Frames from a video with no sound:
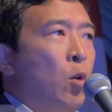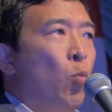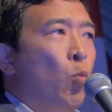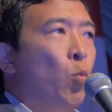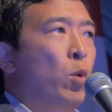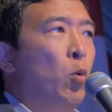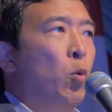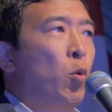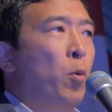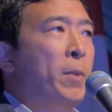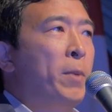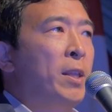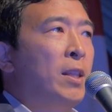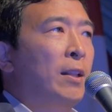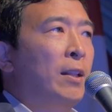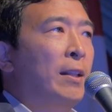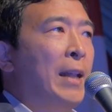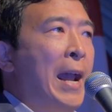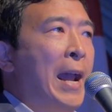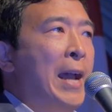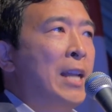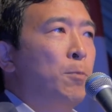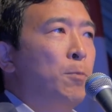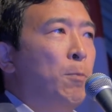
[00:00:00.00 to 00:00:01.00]
We will be the
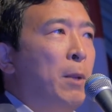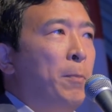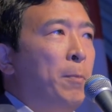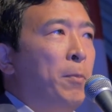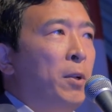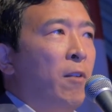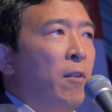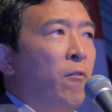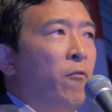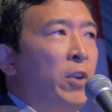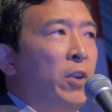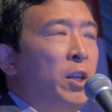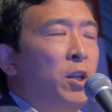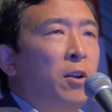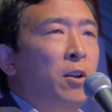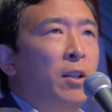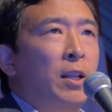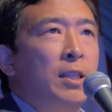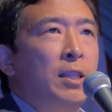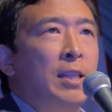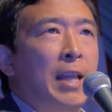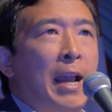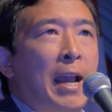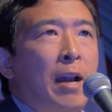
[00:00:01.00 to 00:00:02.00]
last people to figure
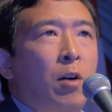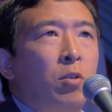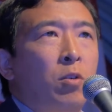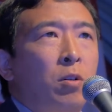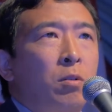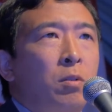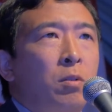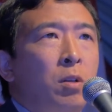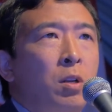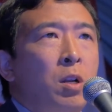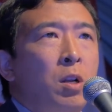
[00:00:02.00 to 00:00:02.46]
this out.